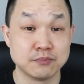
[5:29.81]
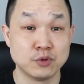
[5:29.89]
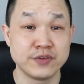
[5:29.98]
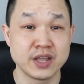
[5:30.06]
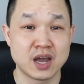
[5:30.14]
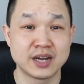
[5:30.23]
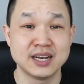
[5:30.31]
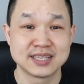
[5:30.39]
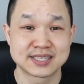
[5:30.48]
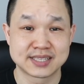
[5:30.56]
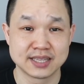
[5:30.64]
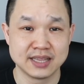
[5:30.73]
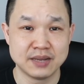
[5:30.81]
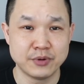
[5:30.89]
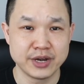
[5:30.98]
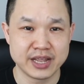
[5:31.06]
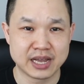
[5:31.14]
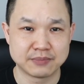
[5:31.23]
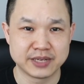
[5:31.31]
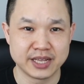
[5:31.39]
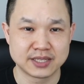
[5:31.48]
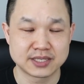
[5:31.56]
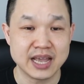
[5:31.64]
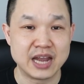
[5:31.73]
Moving on, celebrity
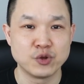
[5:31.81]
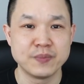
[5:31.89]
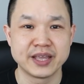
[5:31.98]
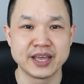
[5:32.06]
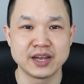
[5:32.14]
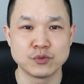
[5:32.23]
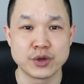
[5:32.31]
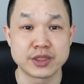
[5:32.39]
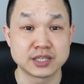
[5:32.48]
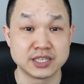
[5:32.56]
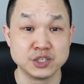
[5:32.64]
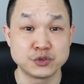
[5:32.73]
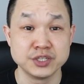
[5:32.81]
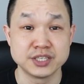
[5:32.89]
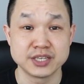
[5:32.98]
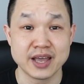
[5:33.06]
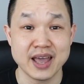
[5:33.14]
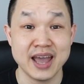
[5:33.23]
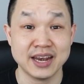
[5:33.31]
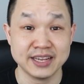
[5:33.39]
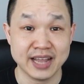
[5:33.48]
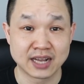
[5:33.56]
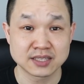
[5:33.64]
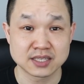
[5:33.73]
updates, and we begin with Qin Junjie and
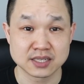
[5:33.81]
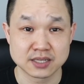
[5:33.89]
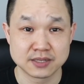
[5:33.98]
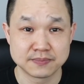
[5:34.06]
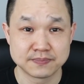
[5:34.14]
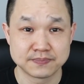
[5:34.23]
Yang Zi.